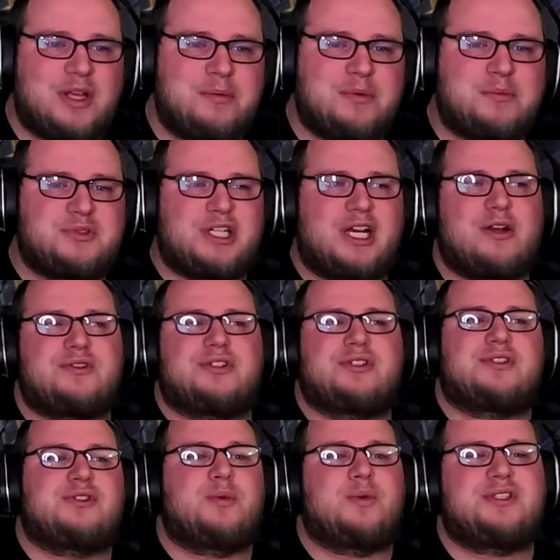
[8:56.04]
emblem
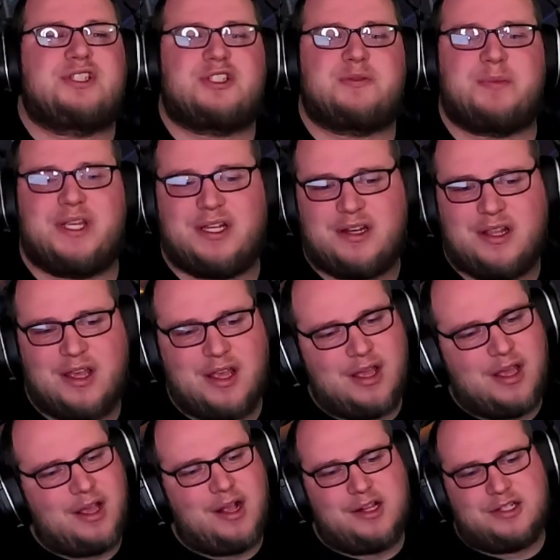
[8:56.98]
challenges. So what's this mean?
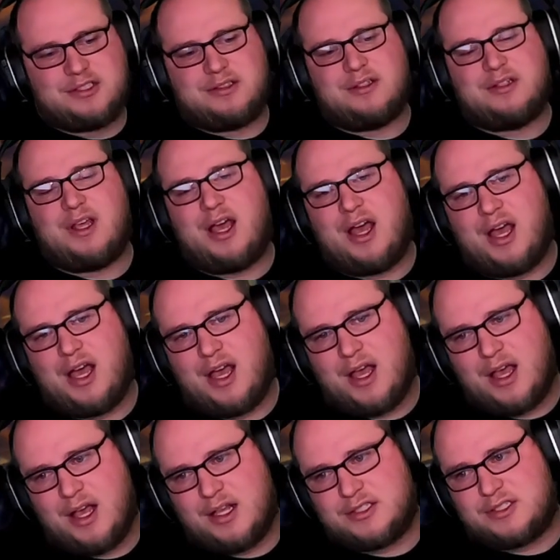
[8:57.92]

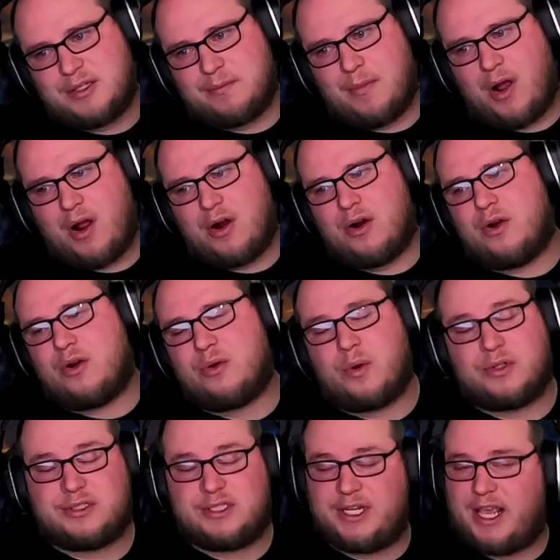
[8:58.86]
Tomorrow, or
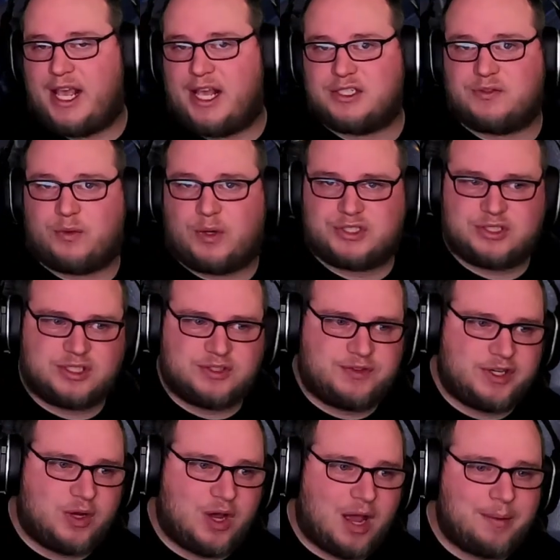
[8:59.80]
well, today as of watching this
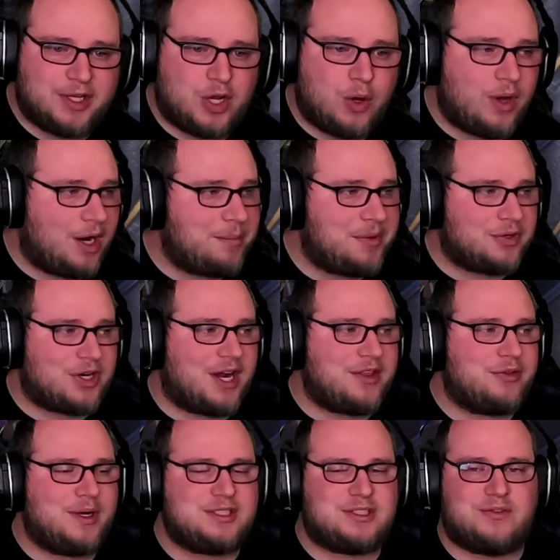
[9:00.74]
video, I'm gonna go and I'm gonna
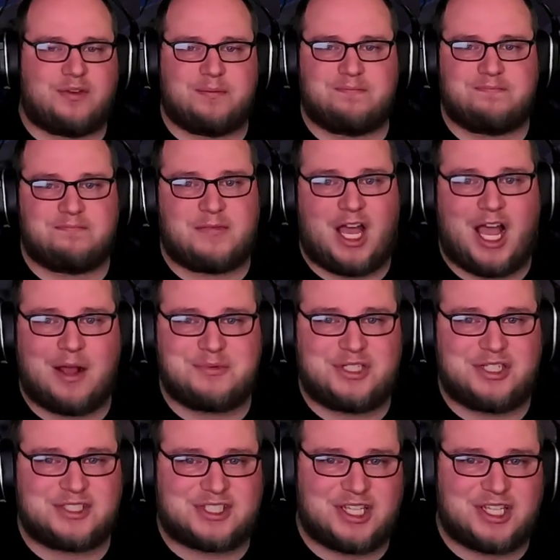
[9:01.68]
grind the rest of them. I'm just